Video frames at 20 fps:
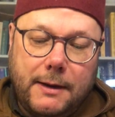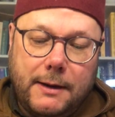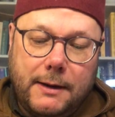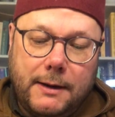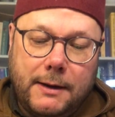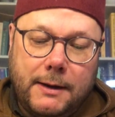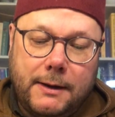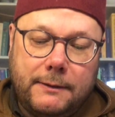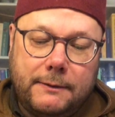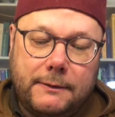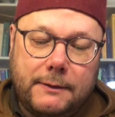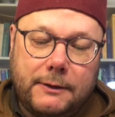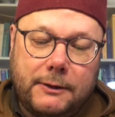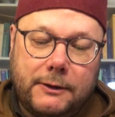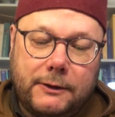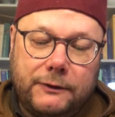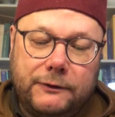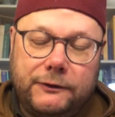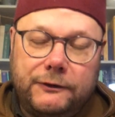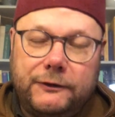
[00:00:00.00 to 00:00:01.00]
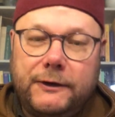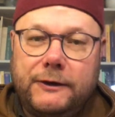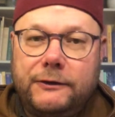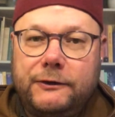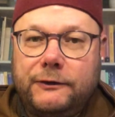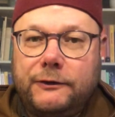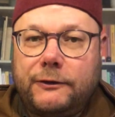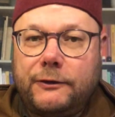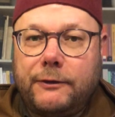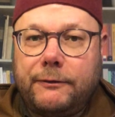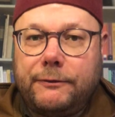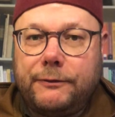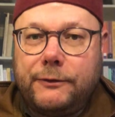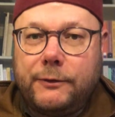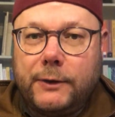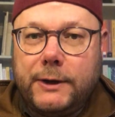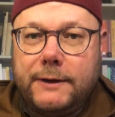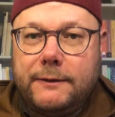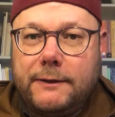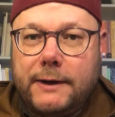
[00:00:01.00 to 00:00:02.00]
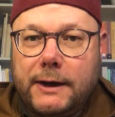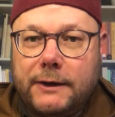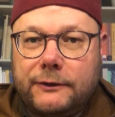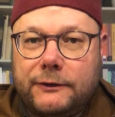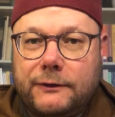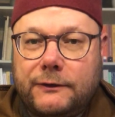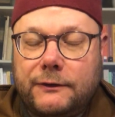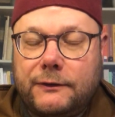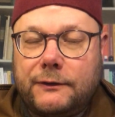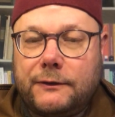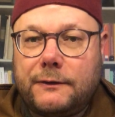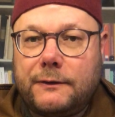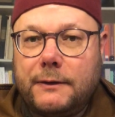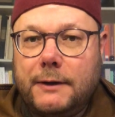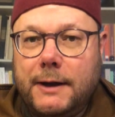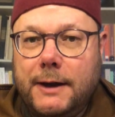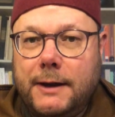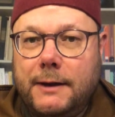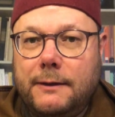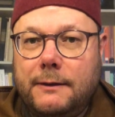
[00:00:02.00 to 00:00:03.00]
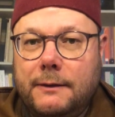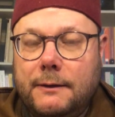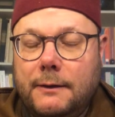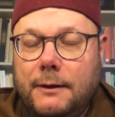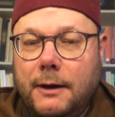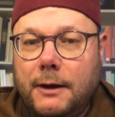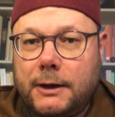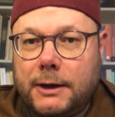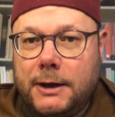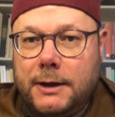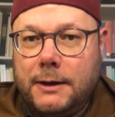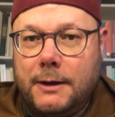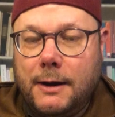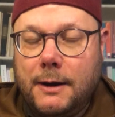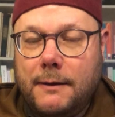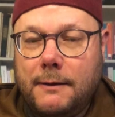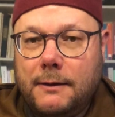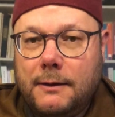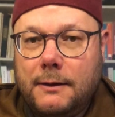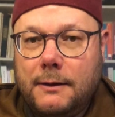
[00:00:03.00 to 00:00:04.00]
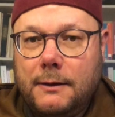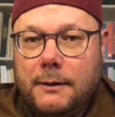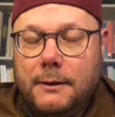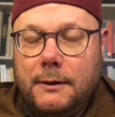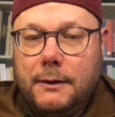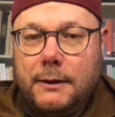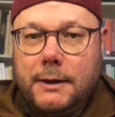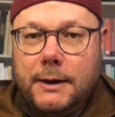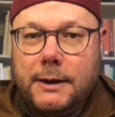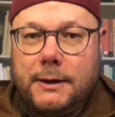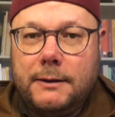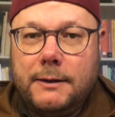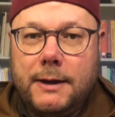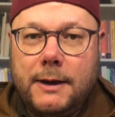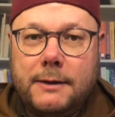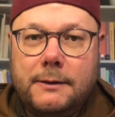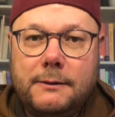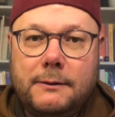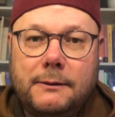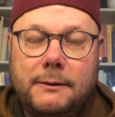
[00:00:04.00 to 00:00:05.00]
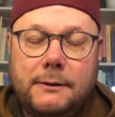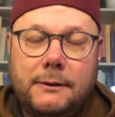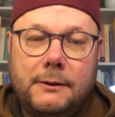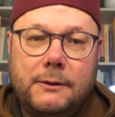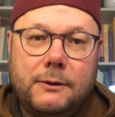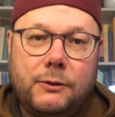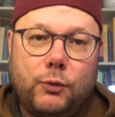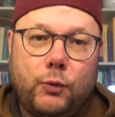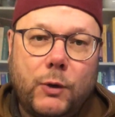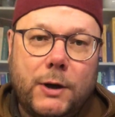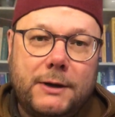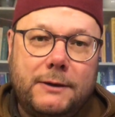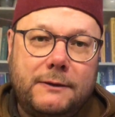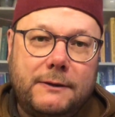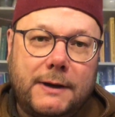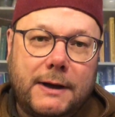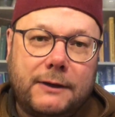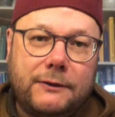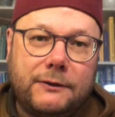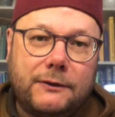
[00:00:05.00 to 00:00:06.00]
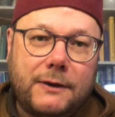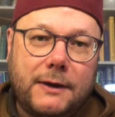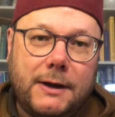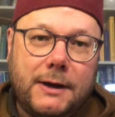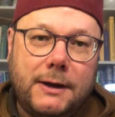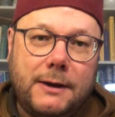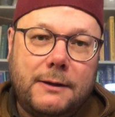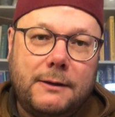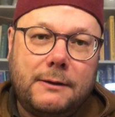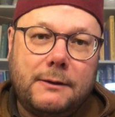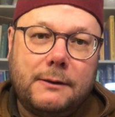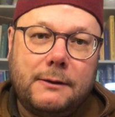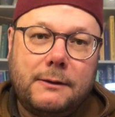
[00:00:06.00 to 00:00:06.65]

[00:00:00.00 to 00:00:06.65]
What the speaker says: it consists of 3 texts in Aqidah, and then 1 text in